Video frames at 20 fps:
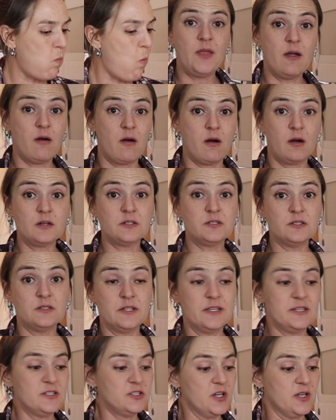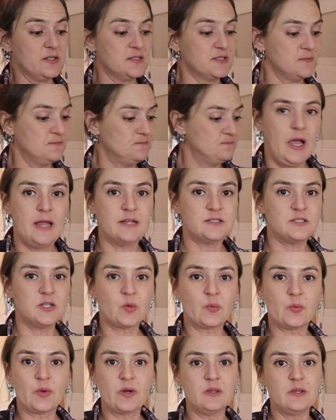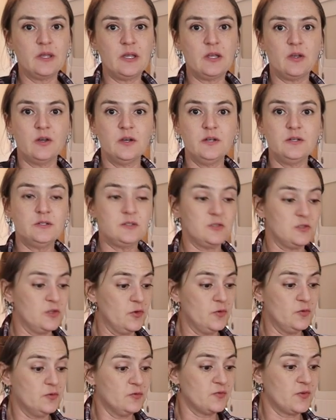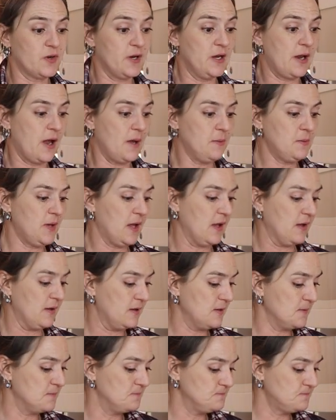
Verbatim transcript: They are delicious. It's a really good gluten-free cupcake.